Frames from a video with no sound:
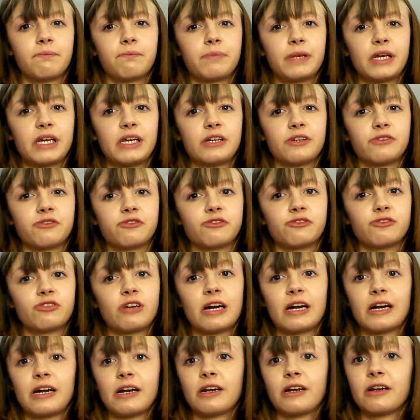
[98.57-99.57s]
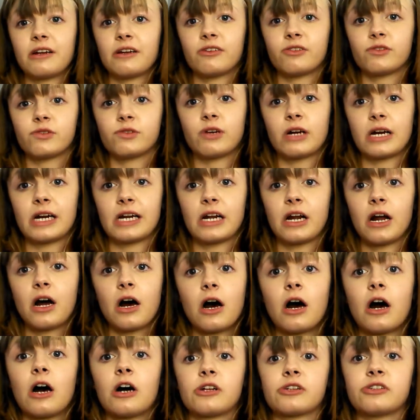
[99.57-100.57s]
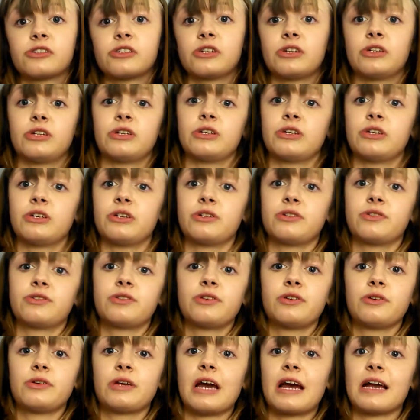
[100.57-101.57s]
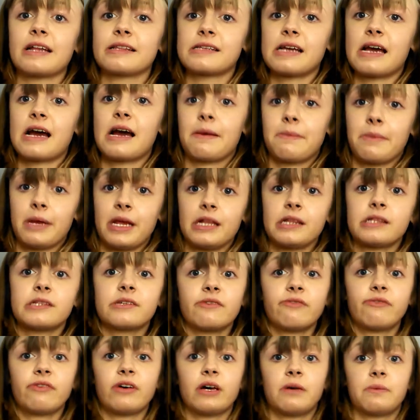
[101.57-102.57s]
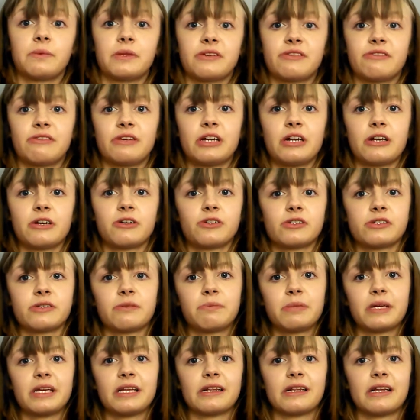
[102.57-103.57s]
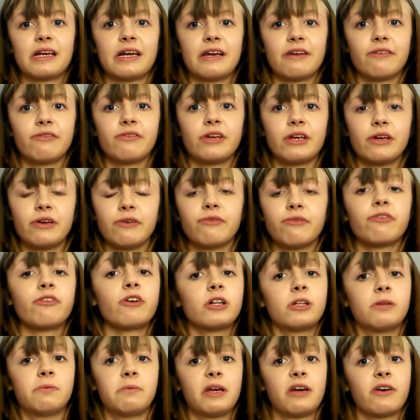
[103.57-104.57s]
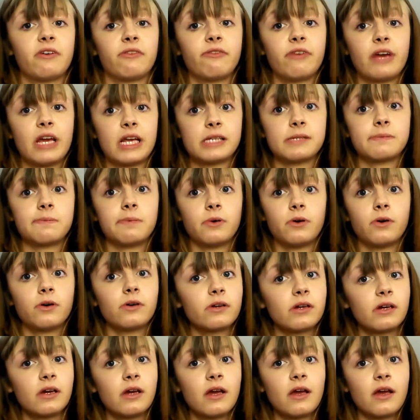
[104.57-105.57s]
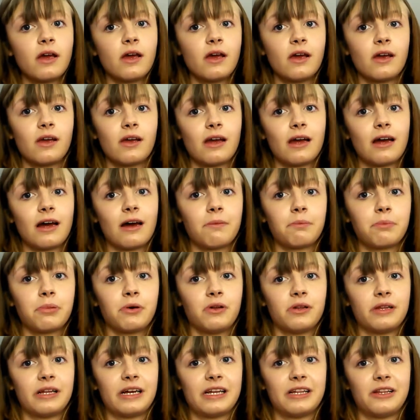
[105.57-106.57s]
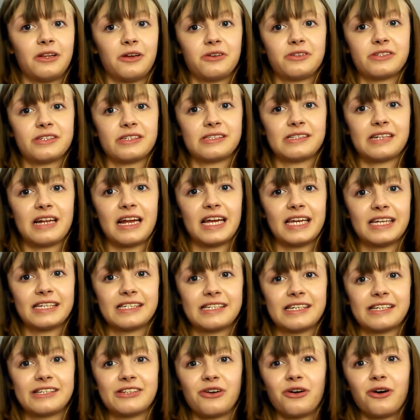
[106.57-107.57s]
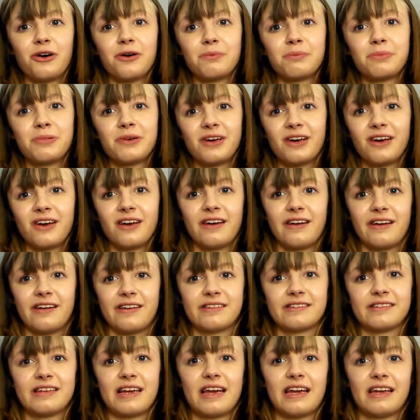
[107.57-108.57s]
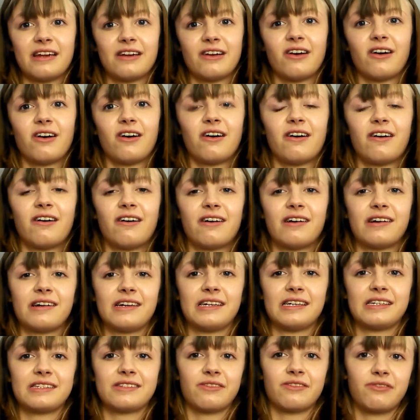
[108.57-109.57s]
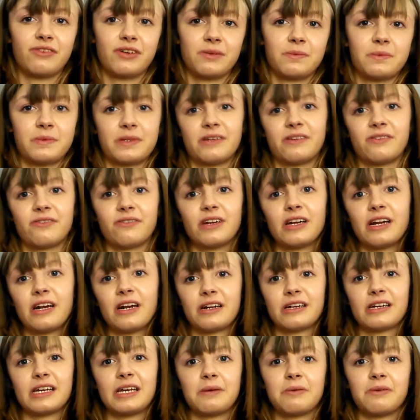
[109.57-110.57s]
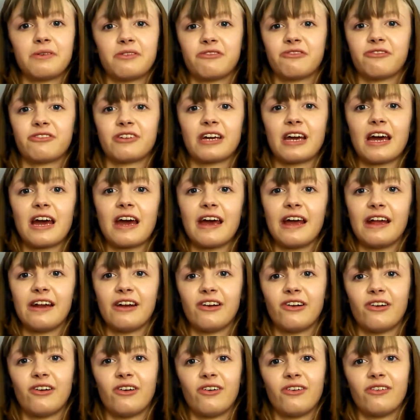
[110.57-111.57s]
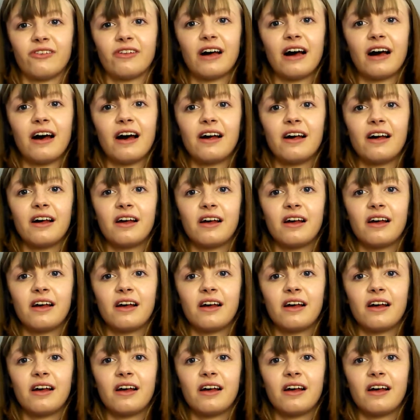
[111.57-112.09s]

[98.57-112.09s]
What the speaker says: been trying hard to get time in to film this video because I've been like, if you follow me on Facebook, I've put like loads of statuses up saying, oh, I need to film this video, I keep on forgetting and all that.